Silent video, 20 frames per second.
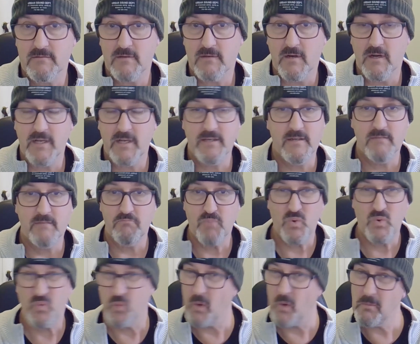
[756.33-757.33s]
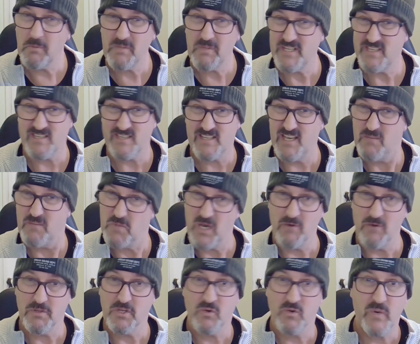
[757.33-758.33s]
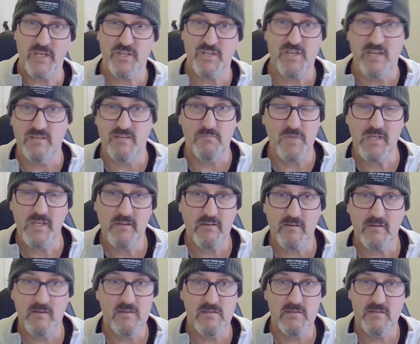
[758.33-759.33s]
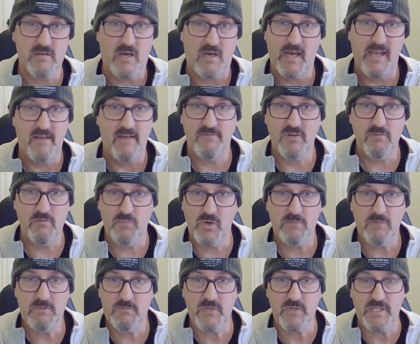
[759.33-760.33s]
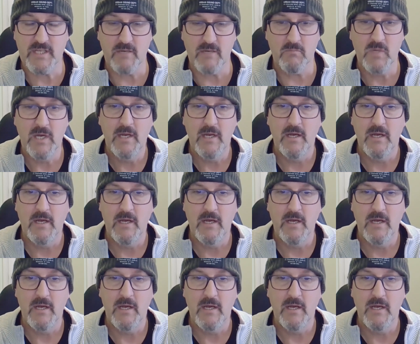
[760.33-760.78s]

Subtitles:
All right, and probably just keep going the quick change bits because I have no problem with them.